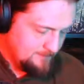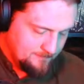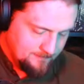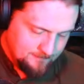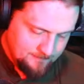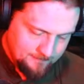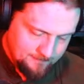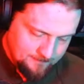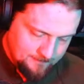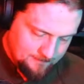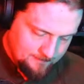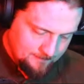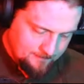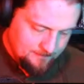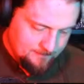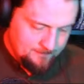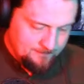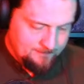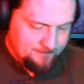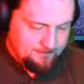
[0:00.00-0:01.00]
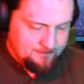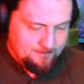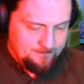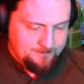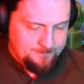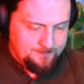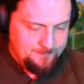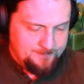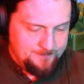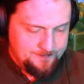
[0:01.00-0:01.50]

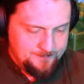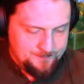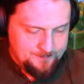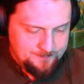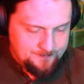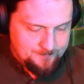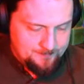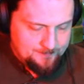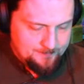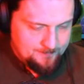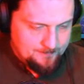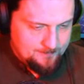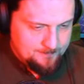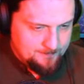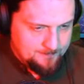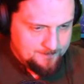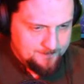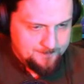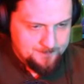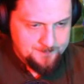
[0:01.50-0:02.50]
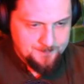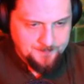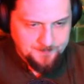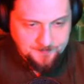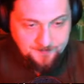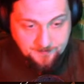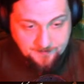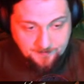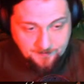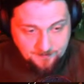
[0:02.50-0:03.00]

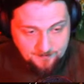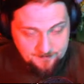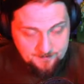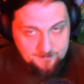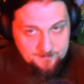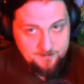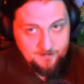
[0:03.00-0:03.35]
[no speech]